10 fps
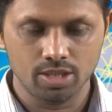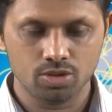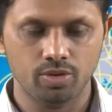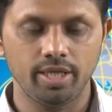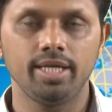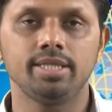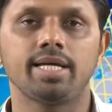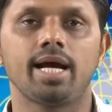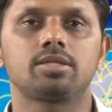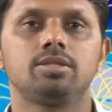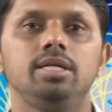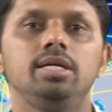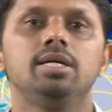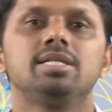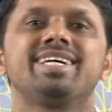So, E is
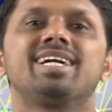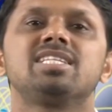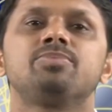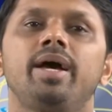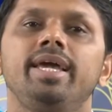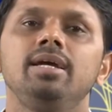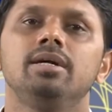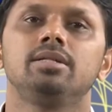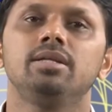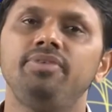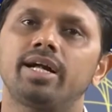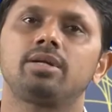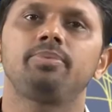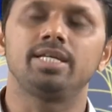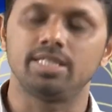actually satisfying the
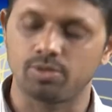factor price